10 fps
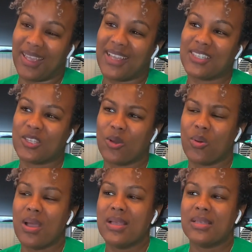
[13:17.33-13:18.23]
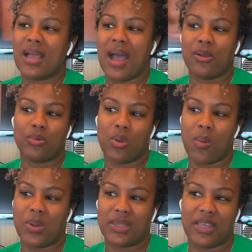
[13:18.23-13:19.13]
and so I don't know
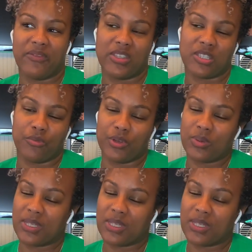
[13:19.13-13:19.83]
what if it's a real